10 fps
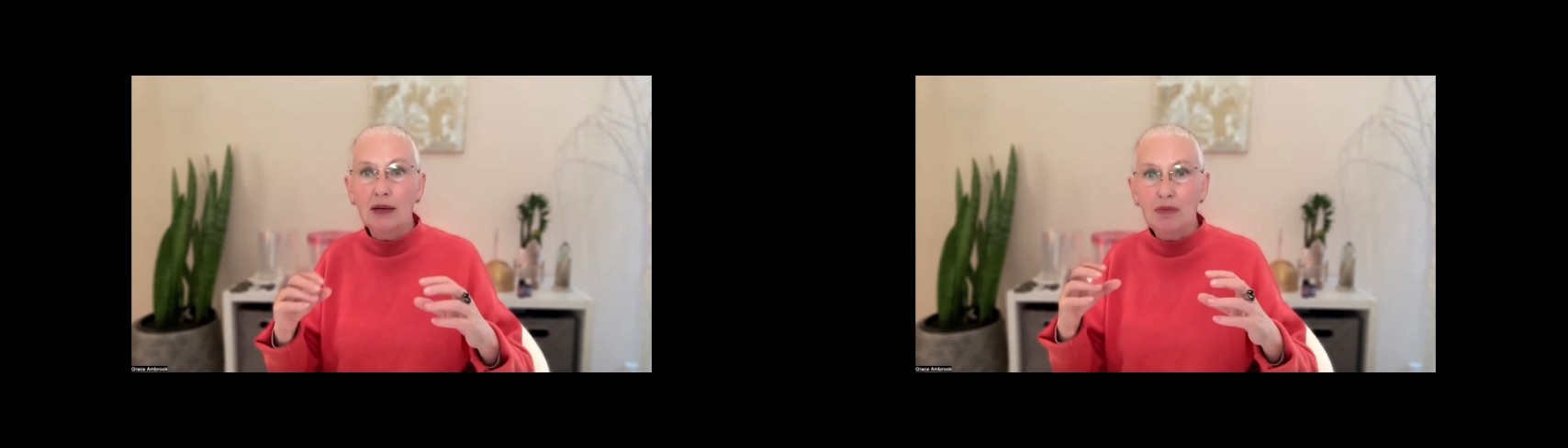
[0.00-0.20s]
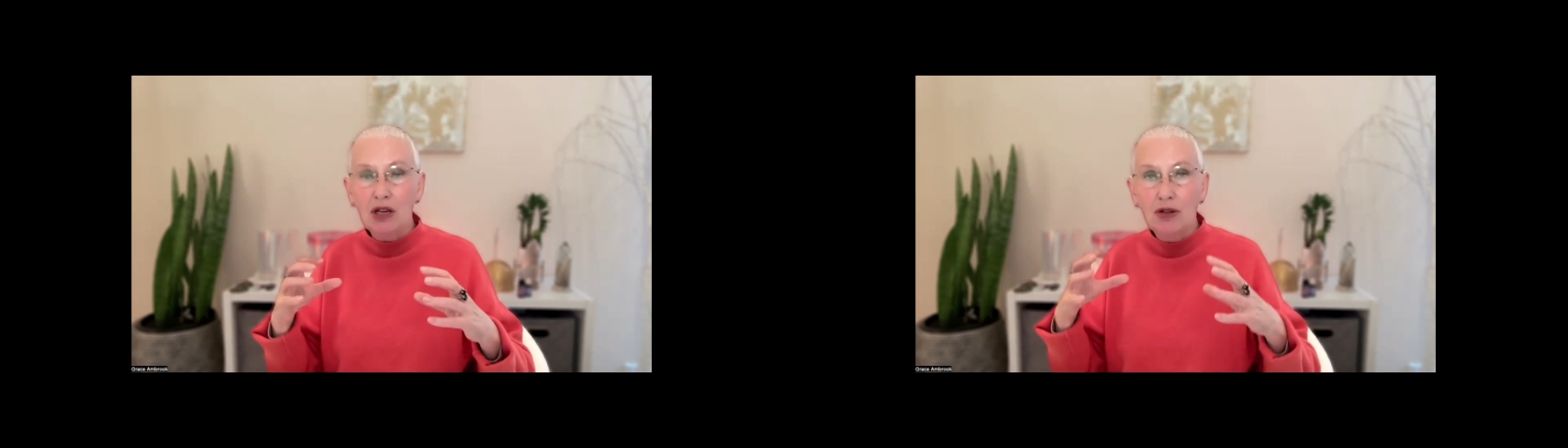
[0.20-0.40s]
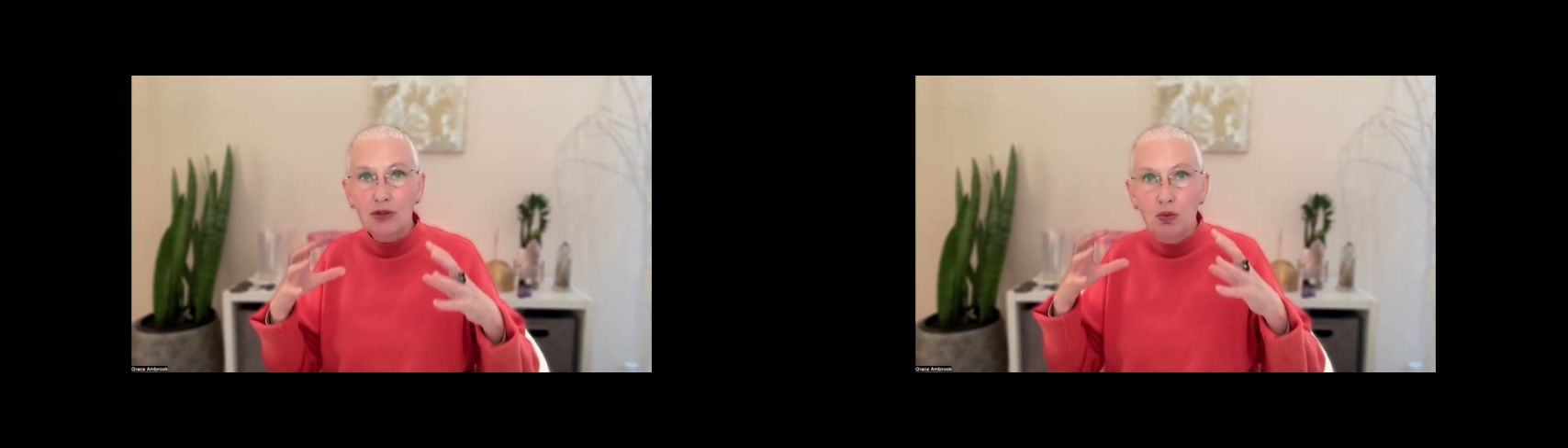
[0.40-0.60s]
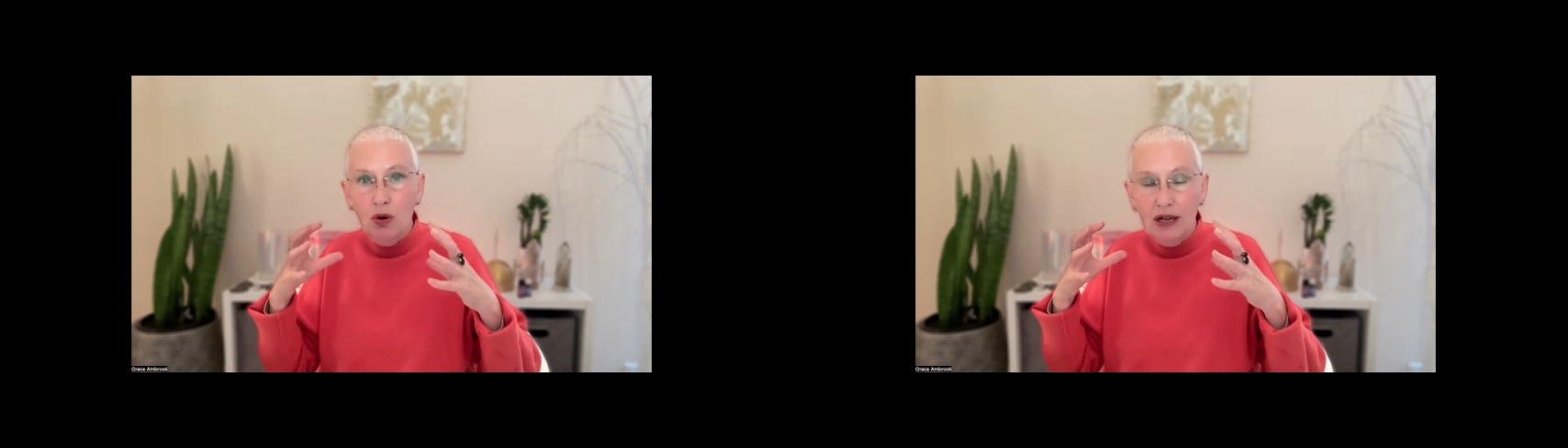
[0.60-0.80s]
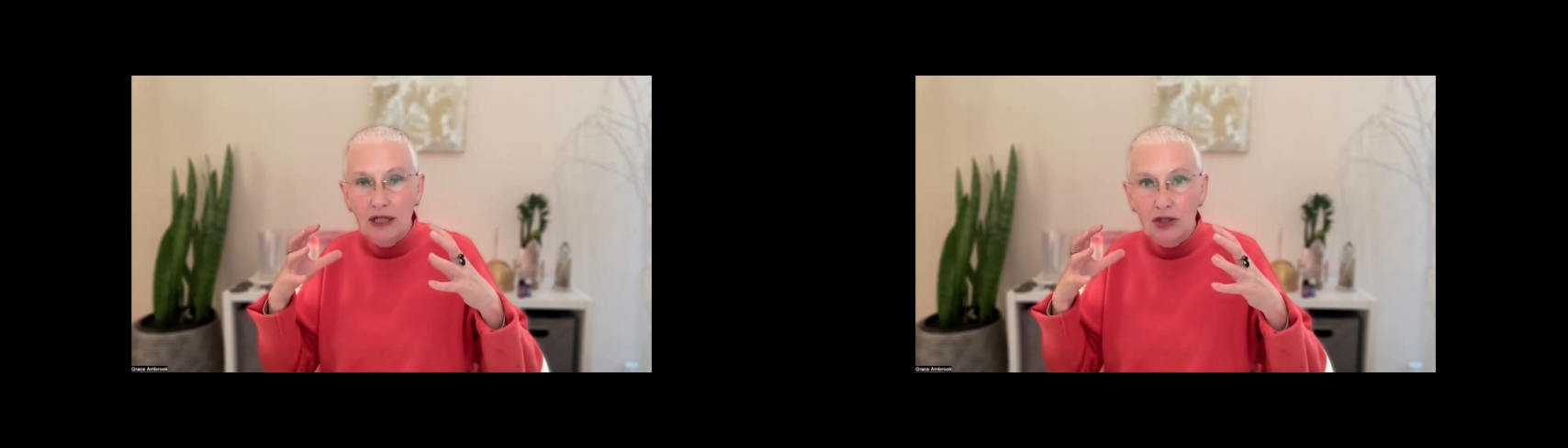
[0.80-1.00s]
Because
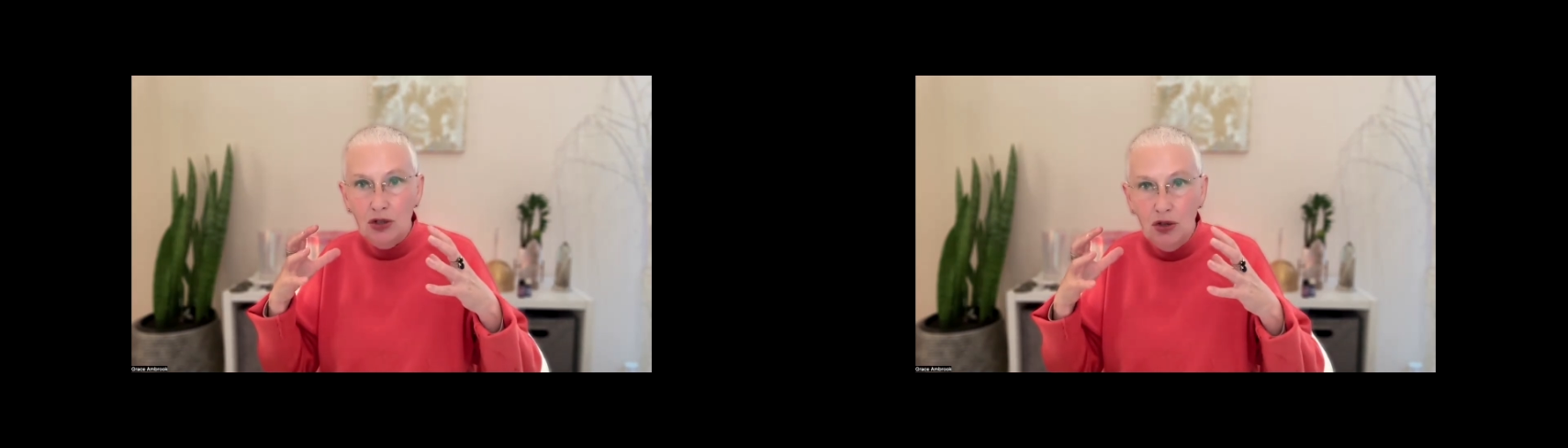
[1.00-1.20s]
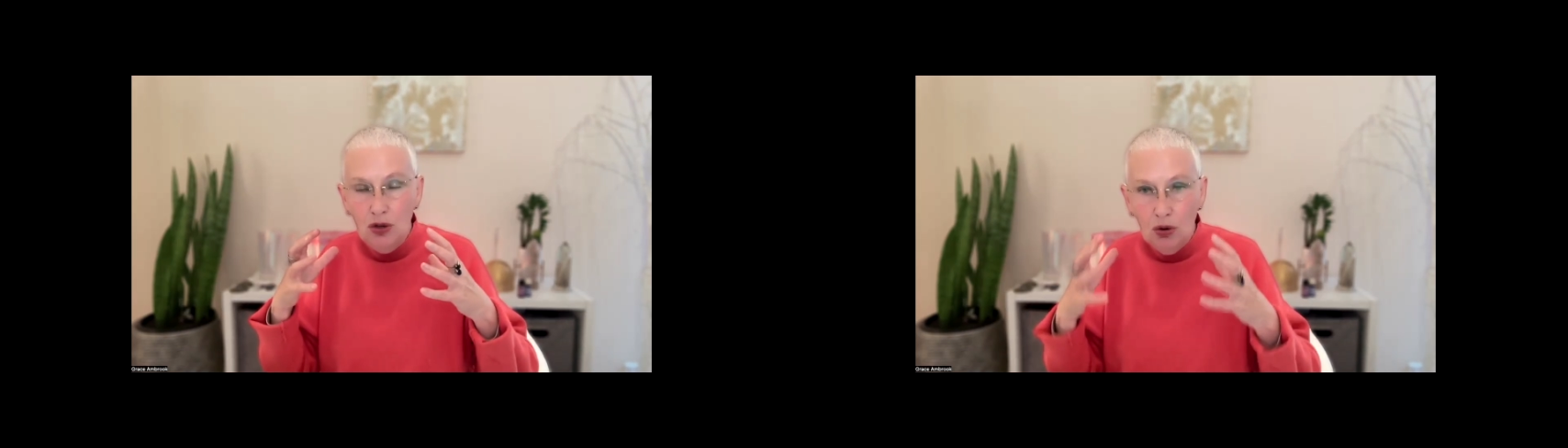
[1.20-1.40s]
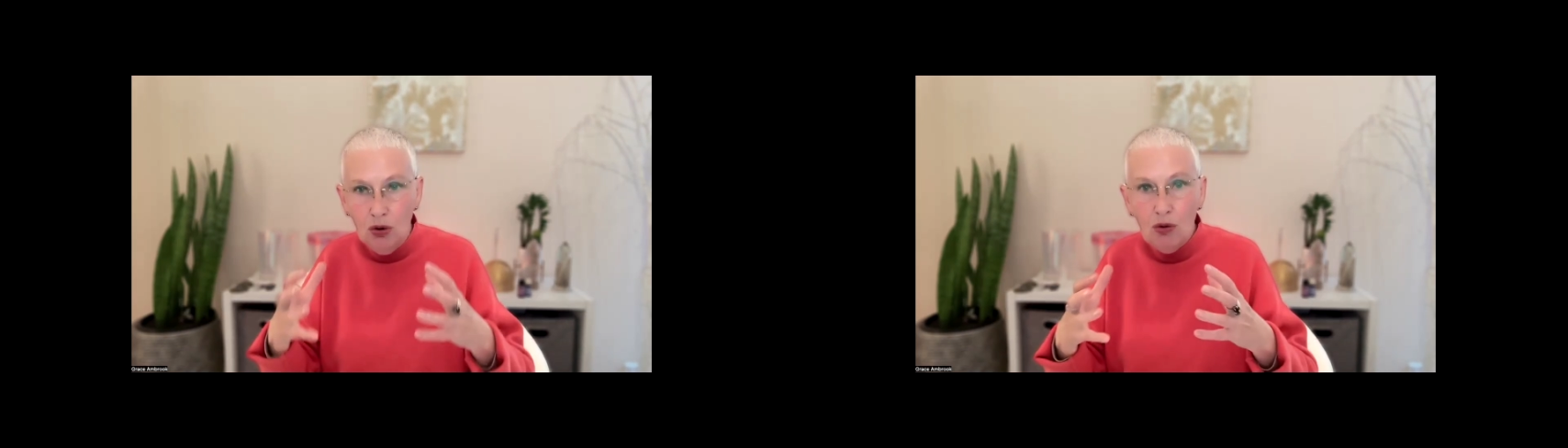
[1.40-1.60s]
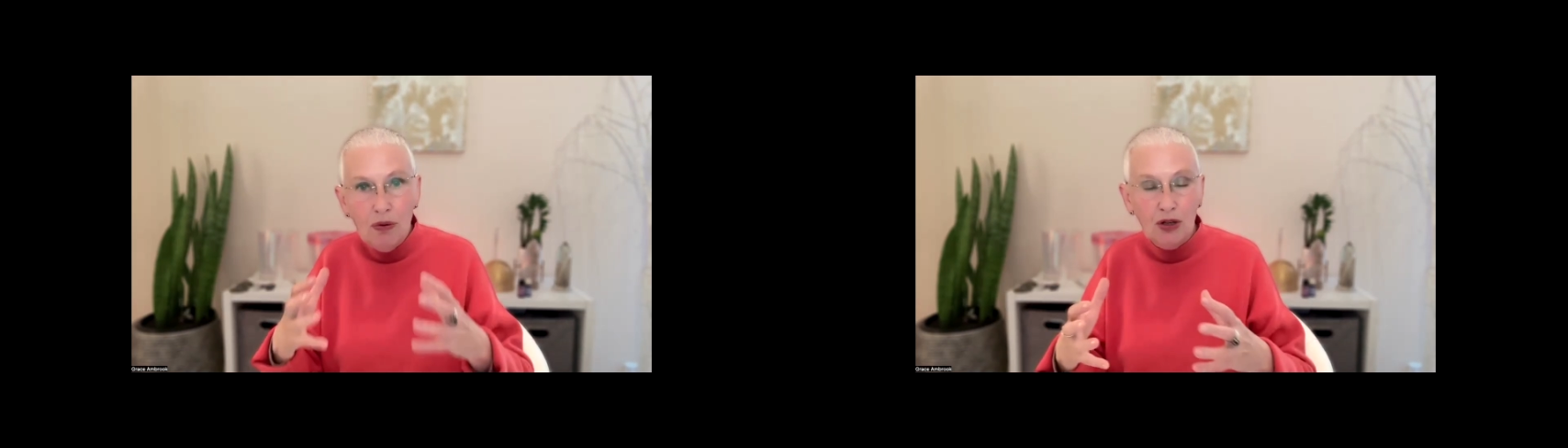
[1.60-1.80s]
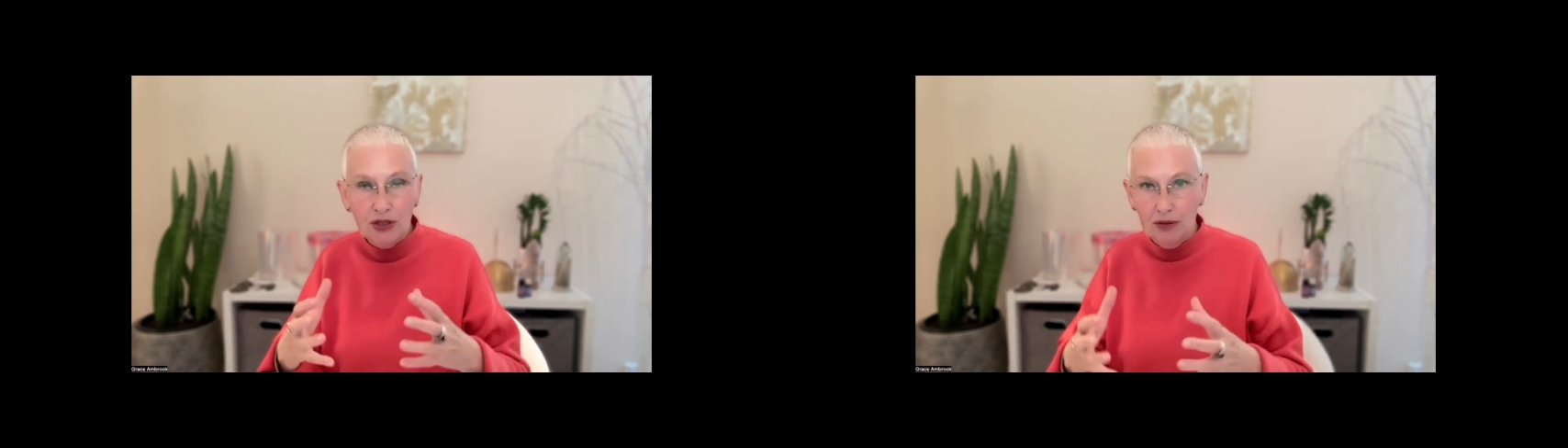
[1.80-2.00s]
what is your
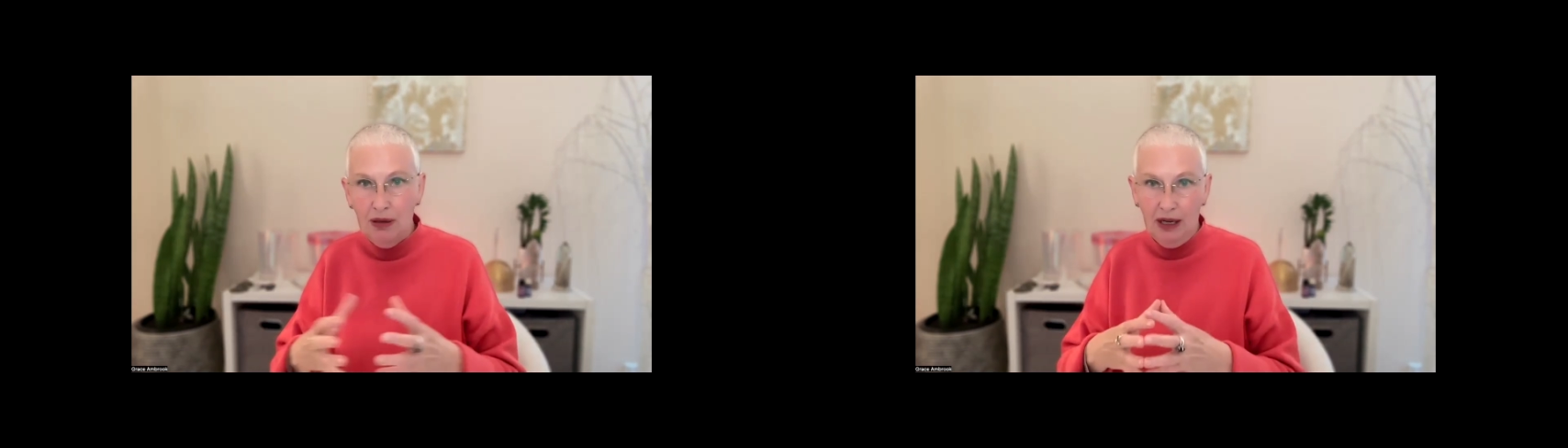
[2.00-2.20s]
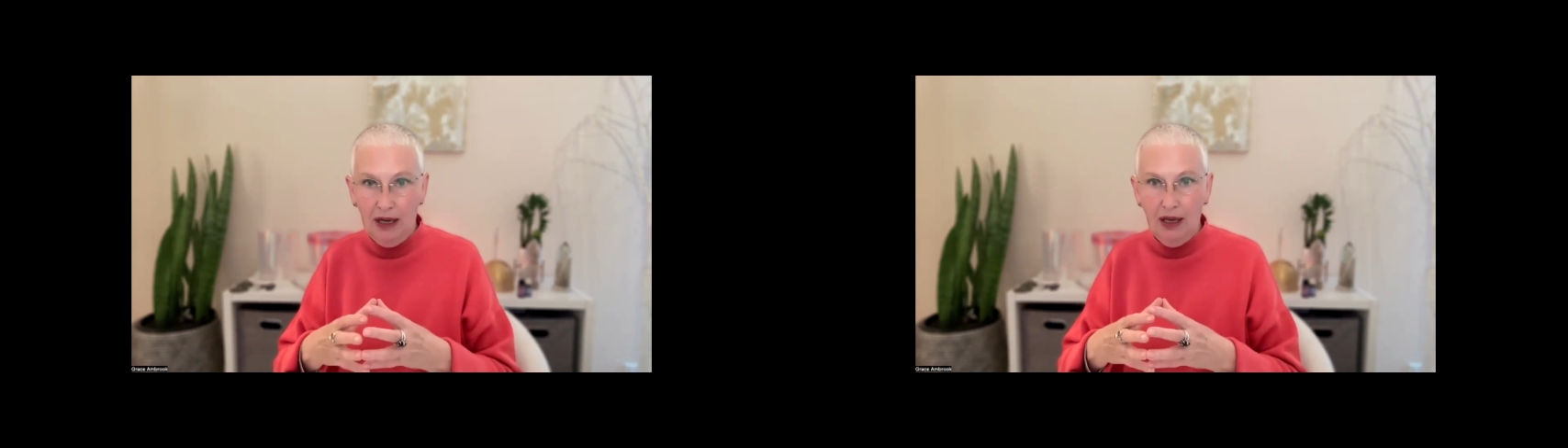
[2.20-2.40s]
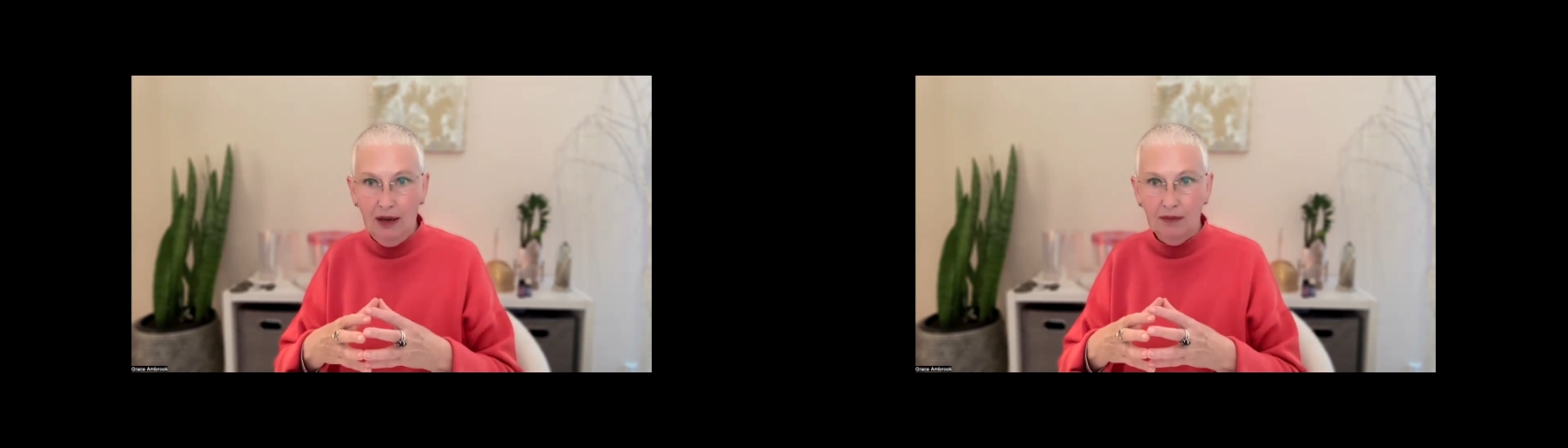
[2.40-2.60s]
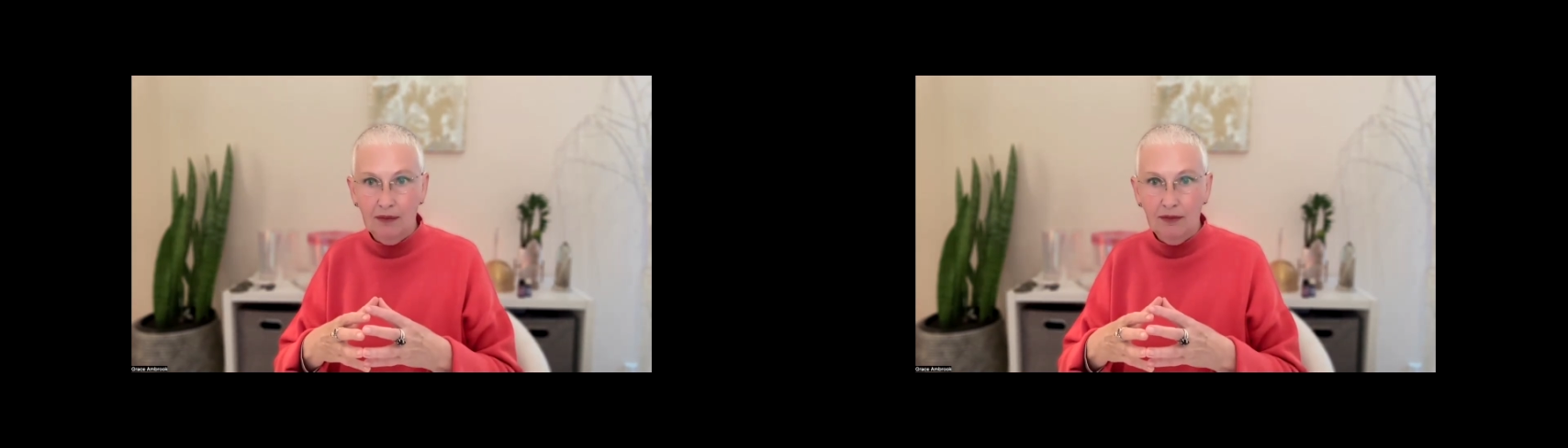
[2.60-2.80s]
possibility?